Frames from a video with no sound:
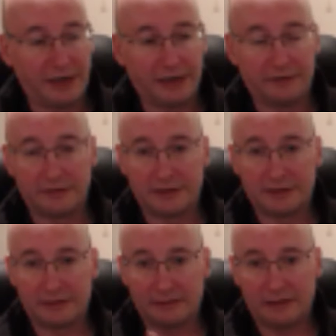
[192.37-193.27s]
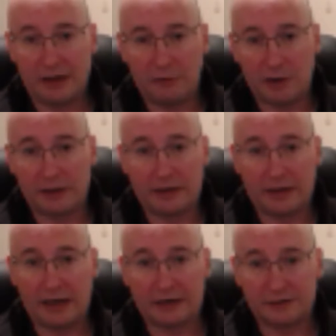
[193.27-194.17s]
There is nowhere that
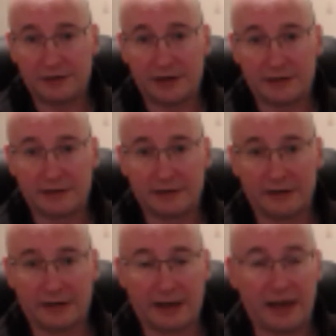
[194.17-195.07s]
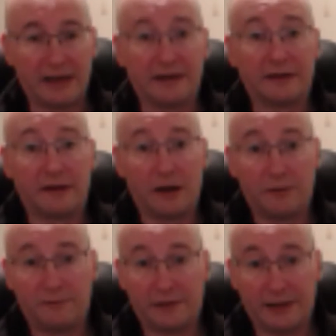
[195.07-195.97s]
extra dust is going to get in.
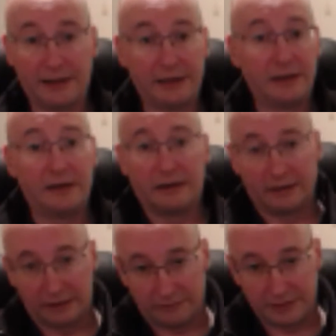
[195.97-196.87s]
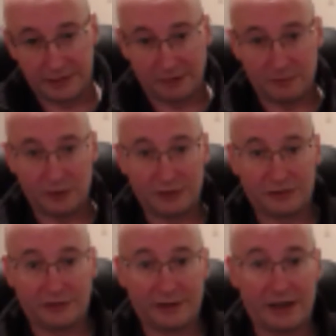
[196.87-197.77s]
Hopefully there is no
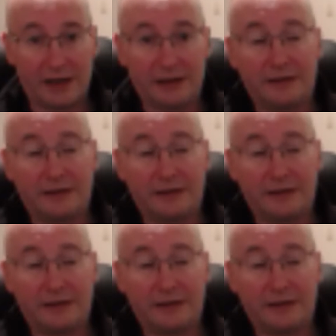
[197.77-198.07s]
moisture in there.